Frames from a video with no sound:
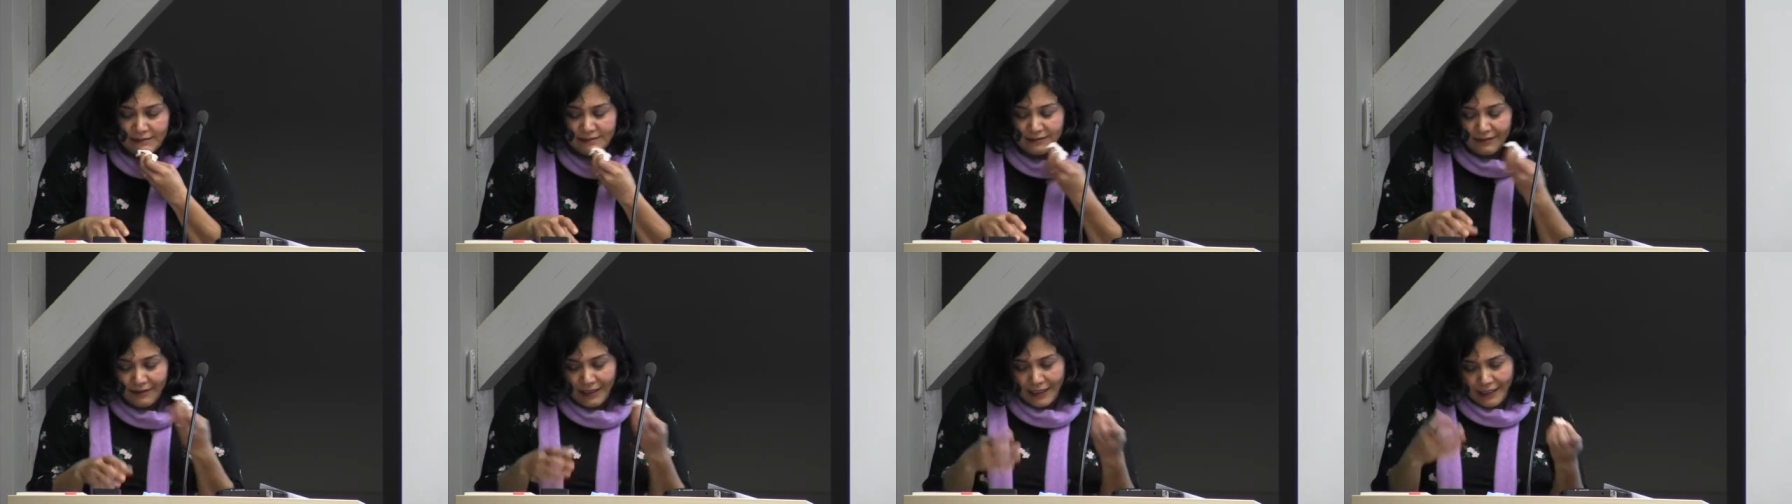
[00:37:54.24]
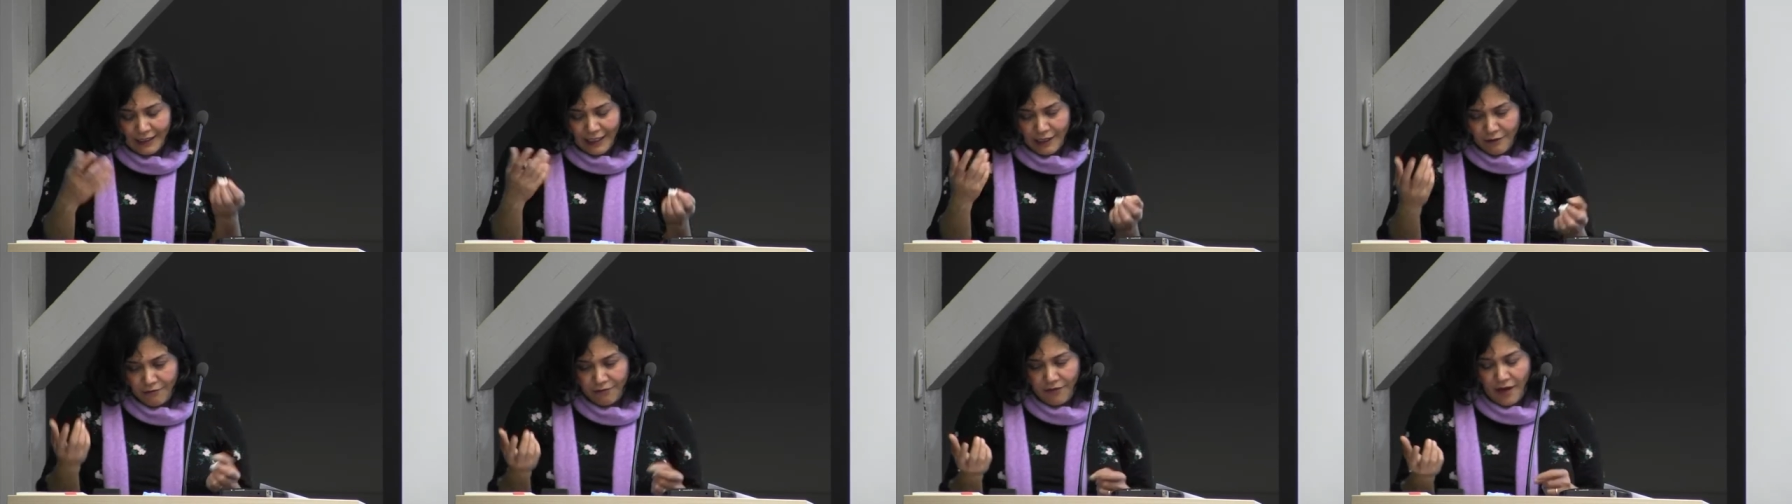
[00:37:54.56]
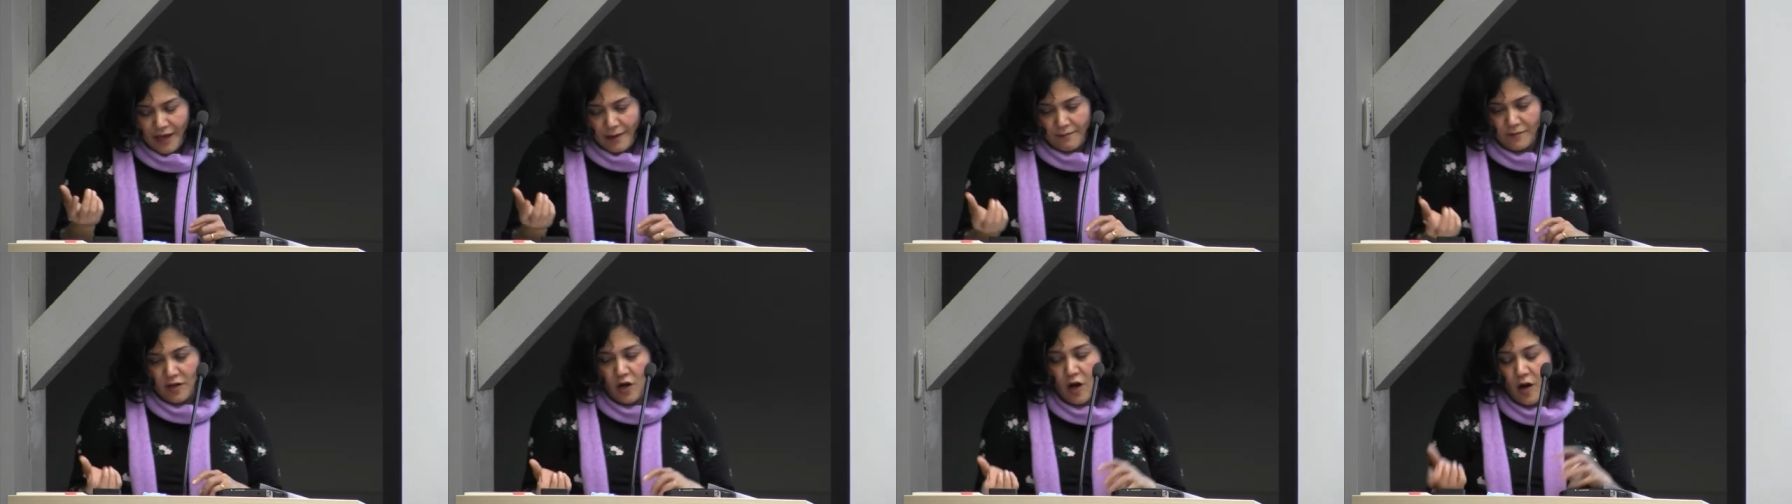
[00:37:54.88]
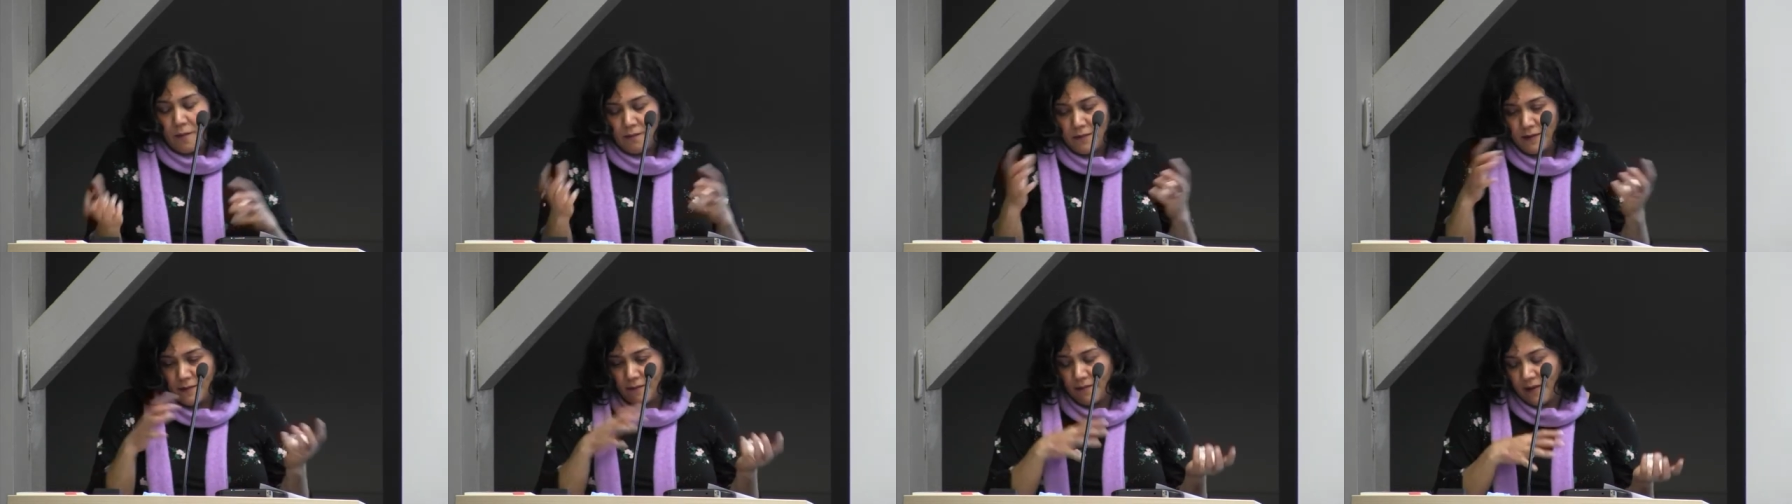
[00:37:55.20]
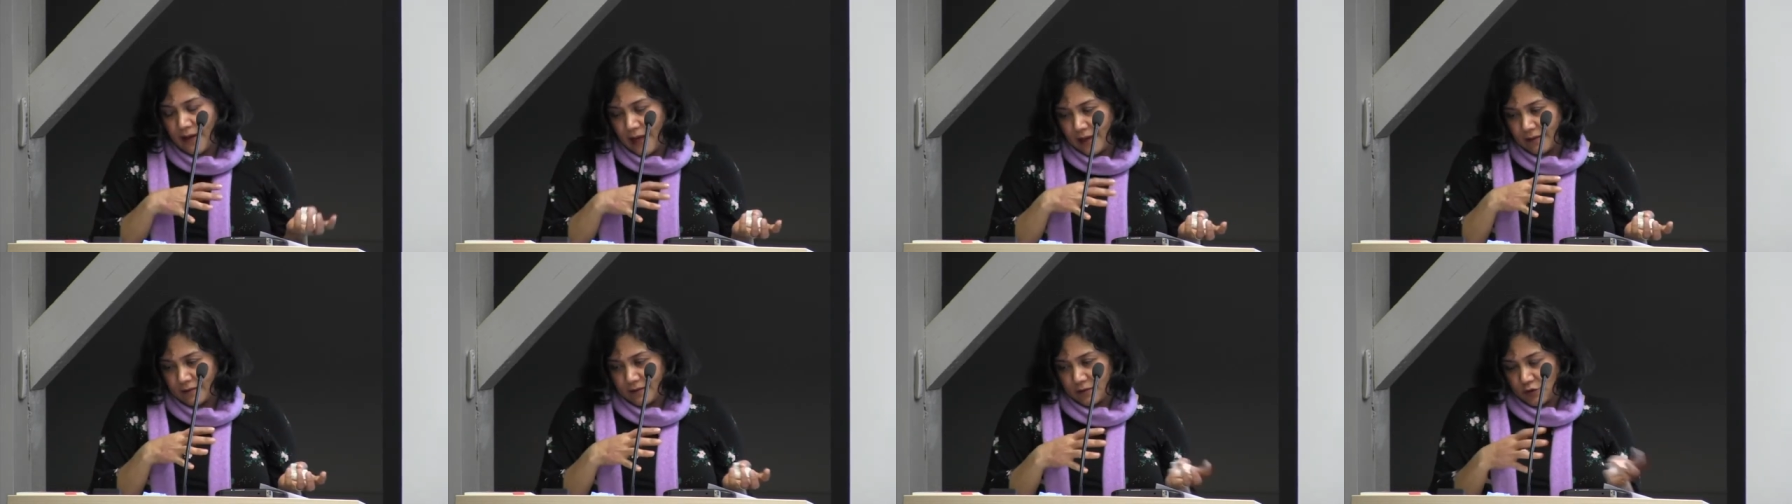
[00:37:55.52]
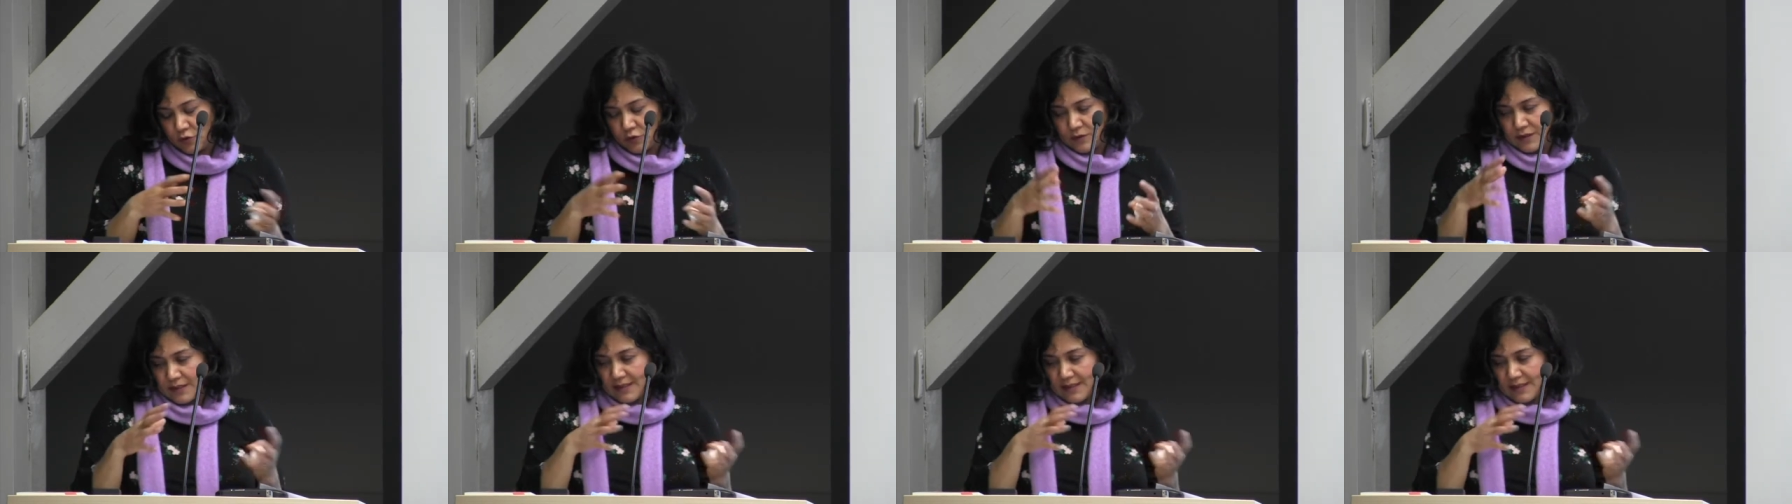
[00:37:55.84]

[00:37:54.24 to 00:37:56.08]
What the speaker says: But if I'm coming back